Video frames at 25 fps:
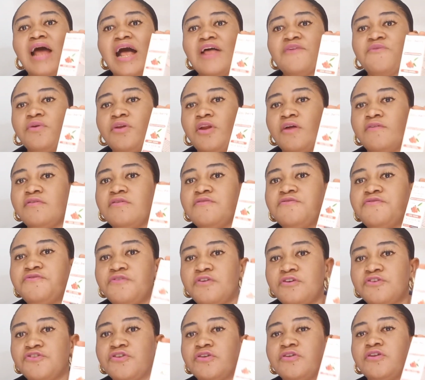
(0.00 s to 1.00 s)
That's one of the
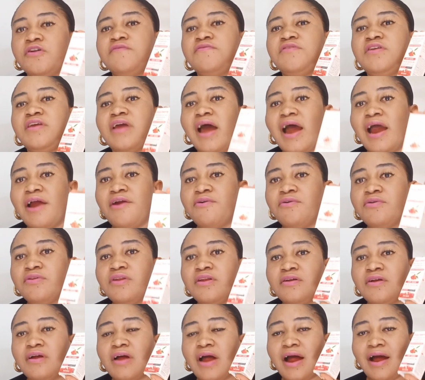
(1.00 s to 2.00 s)
functions of the
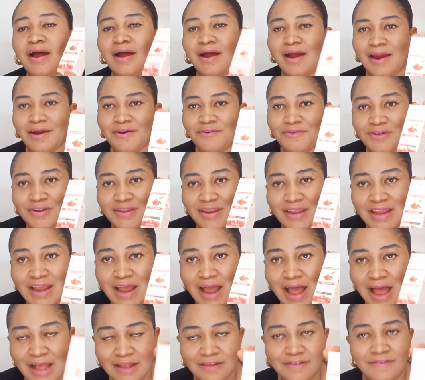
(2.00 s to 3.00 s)

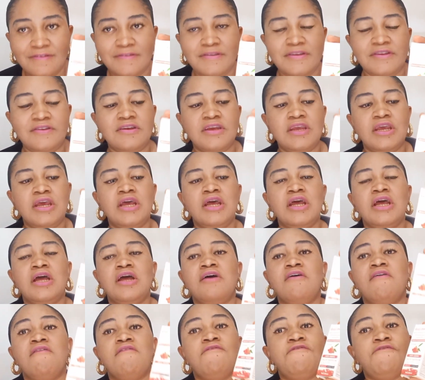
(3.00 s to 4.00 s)
hyaluronic acid.
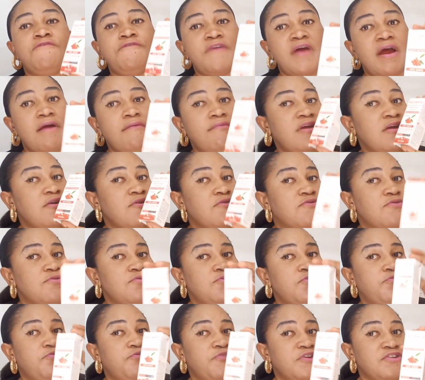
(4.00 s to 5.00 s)
Very
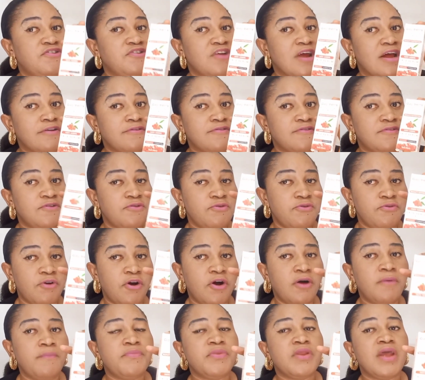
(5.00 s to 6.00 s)
good facial
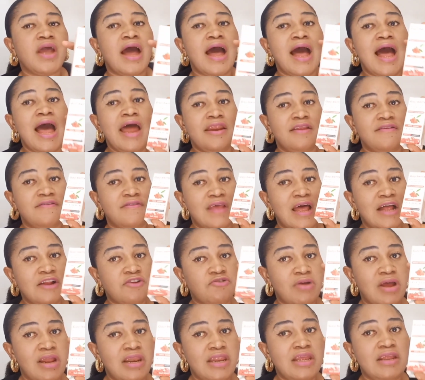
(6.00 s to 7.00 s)
serum, and
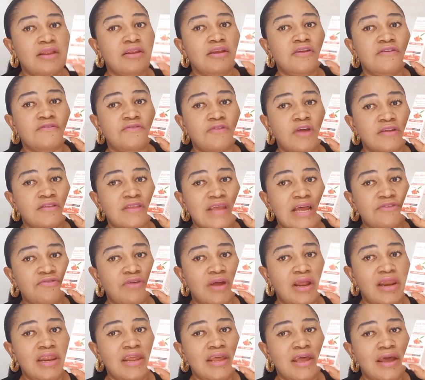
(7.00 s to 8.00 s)
it's not
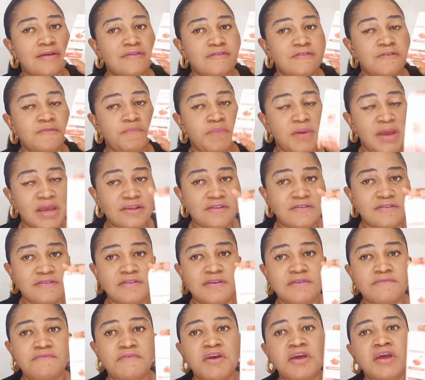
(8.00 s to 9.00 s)
actually
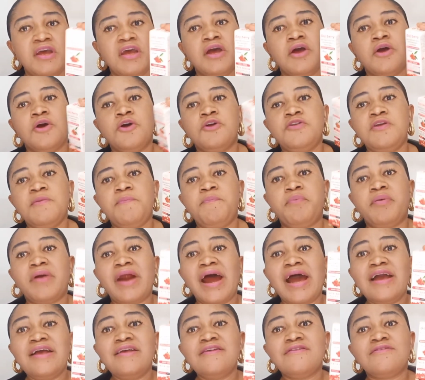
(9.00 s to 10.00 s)
expensive. The
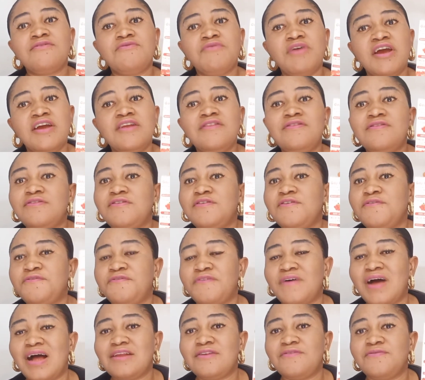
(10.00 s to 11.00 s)
price range
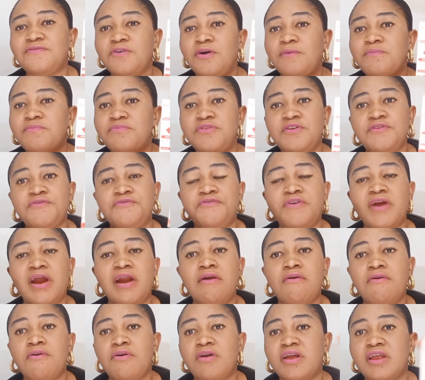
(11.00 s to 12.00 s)
differs from
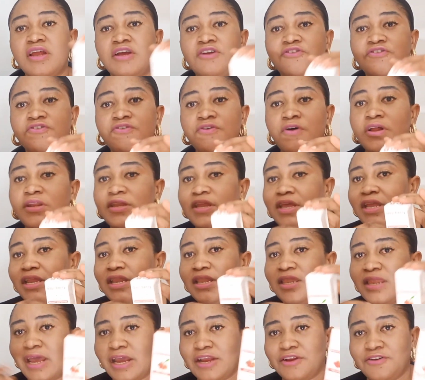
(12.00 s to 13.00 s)
different locations
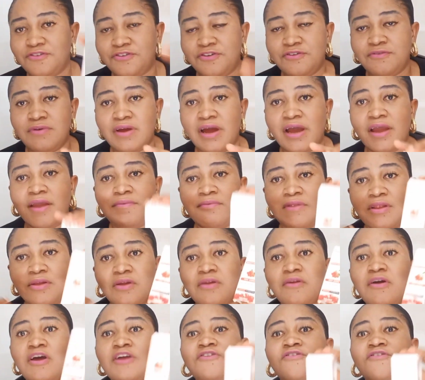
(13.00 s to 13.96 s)
in Nigeria,